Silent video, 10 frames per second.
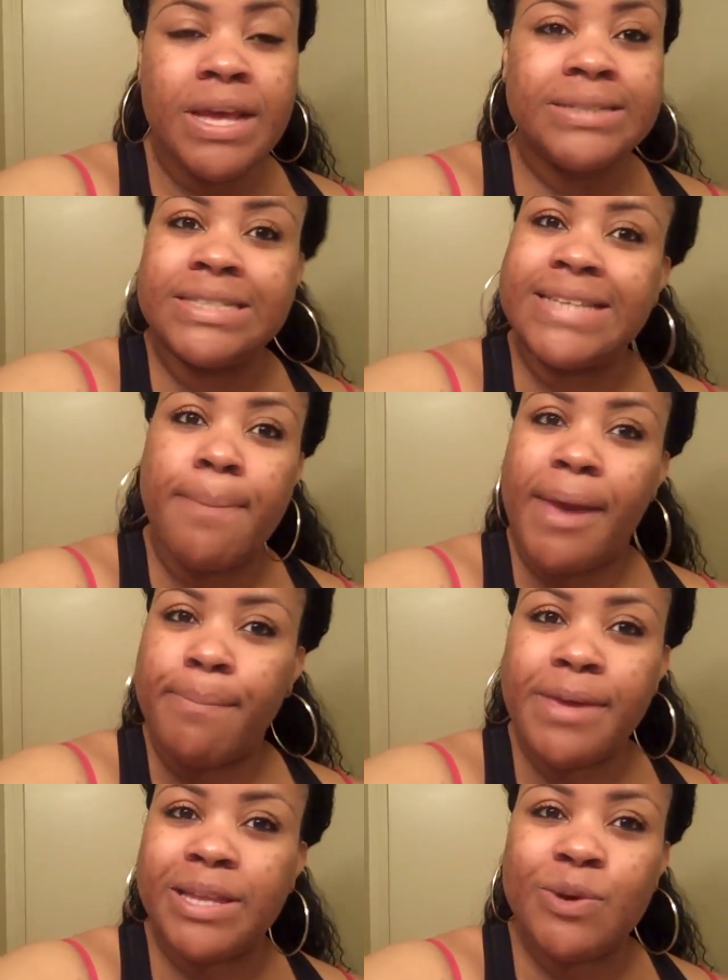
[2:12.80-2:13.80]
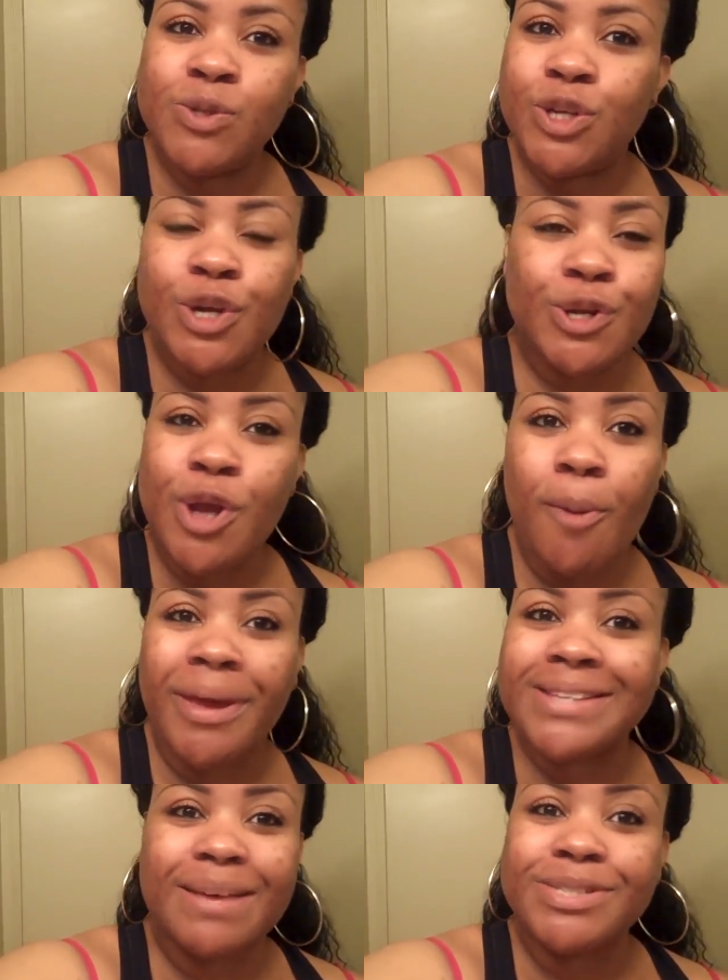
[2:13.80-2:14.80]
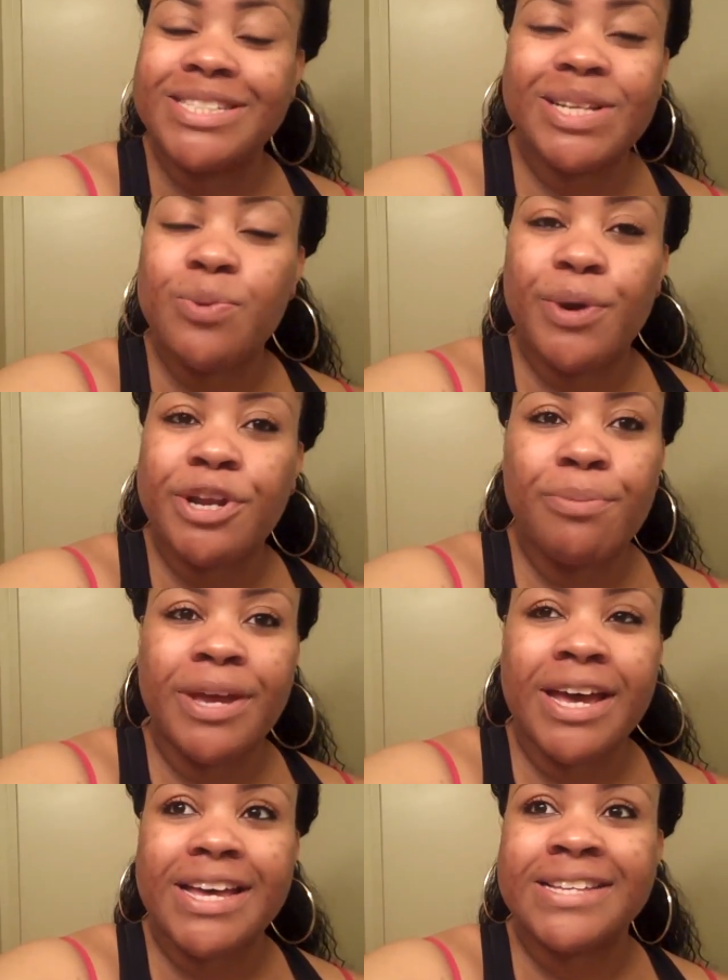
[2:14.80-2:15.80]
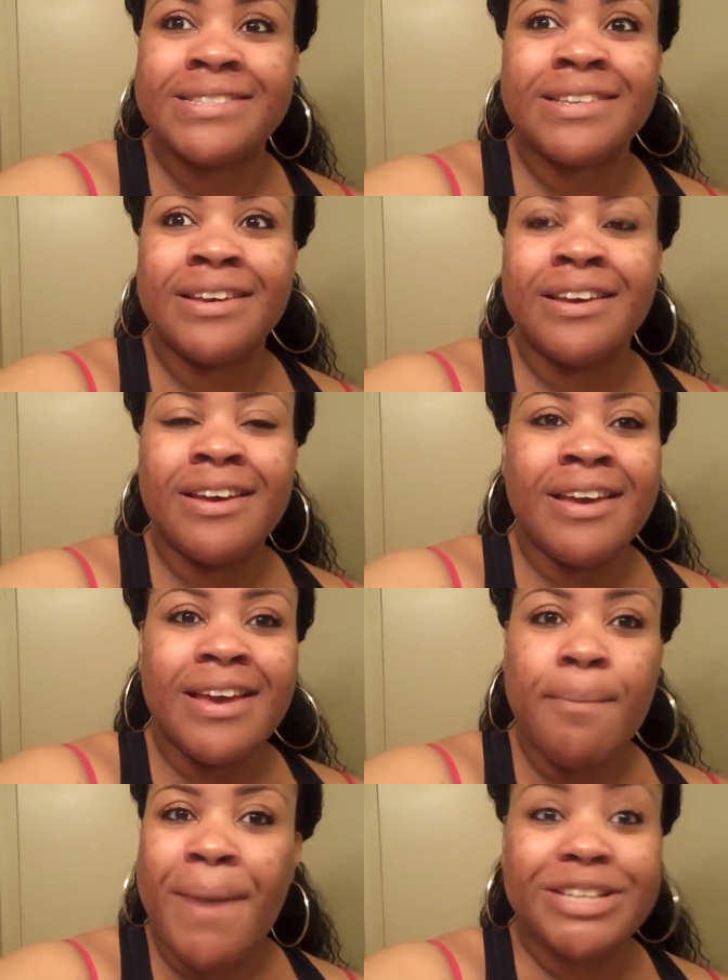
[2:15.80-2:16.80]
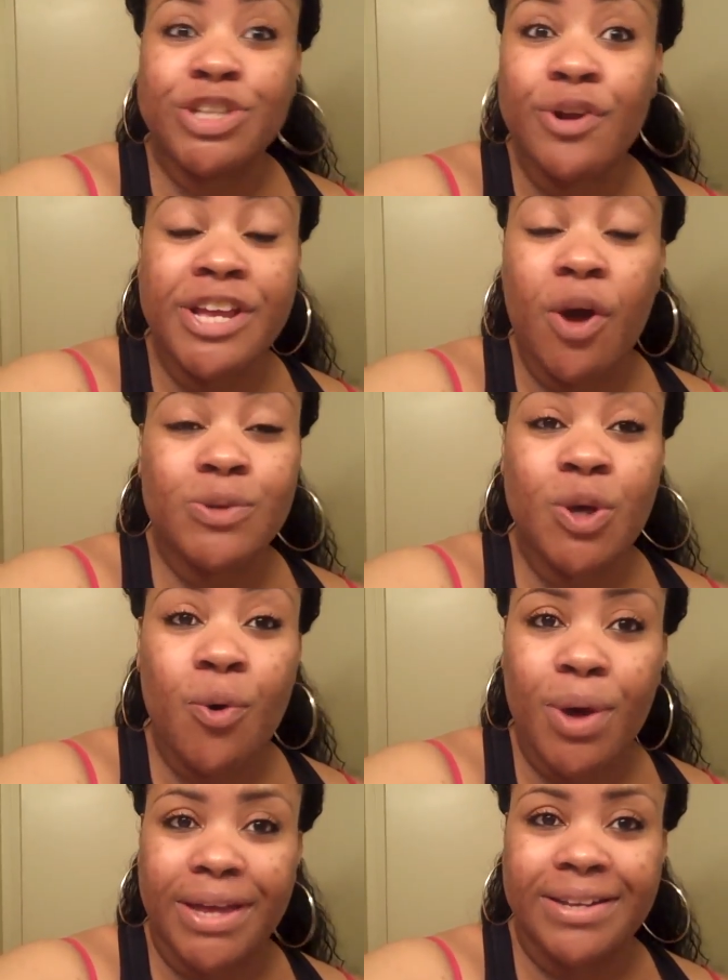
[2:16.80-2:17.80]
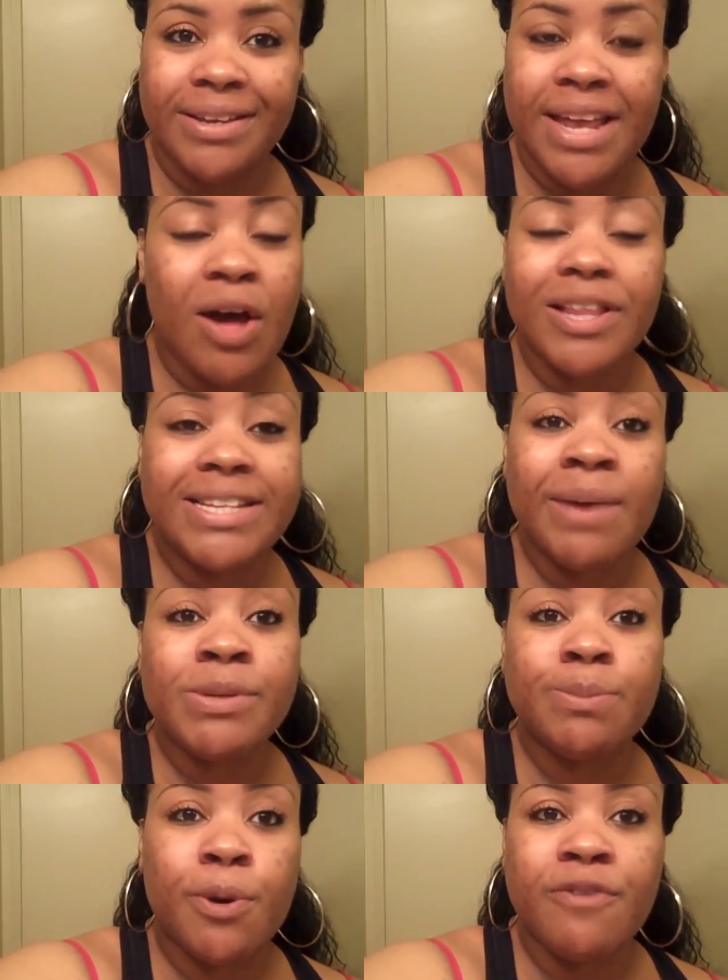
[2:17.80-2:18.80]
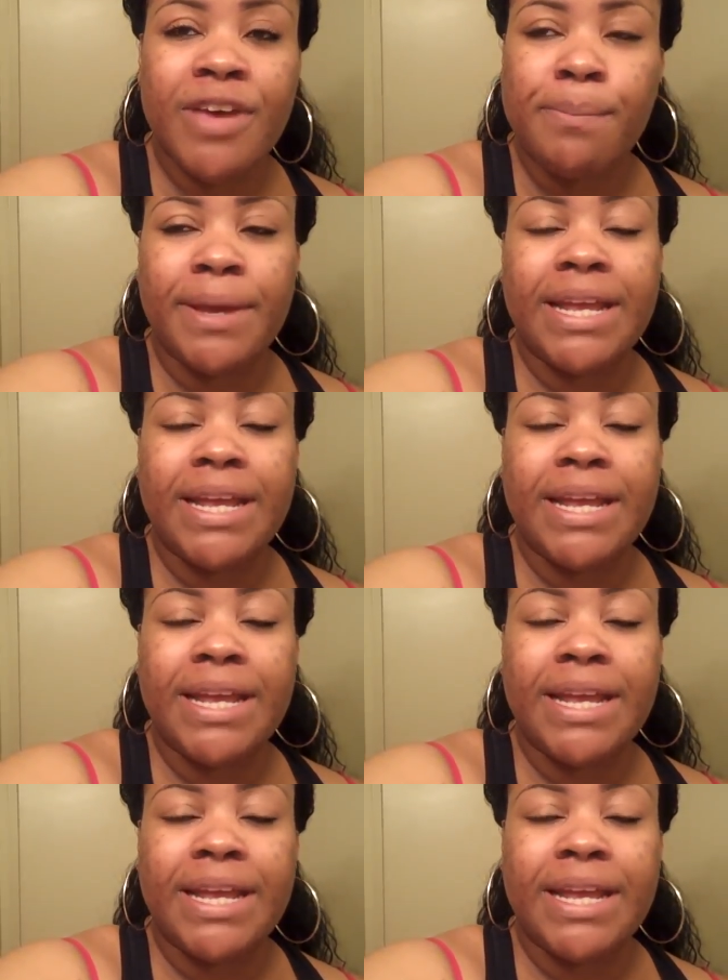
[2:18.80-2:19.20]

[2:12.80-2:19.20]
Does that make me a loser? No, because I'm still a winner because my journey goes on. And all it did was motivate me.